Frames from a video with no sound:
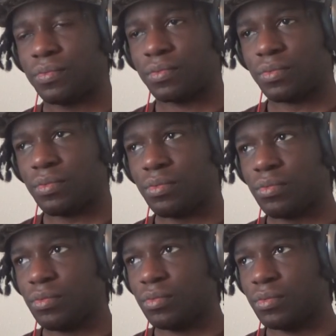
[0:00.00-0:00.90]
plan.
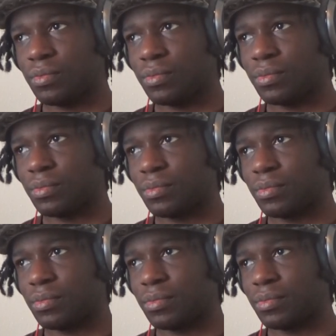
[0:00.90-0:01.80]

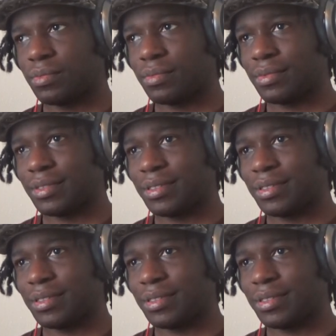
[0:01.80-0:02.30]
failed. Shut up.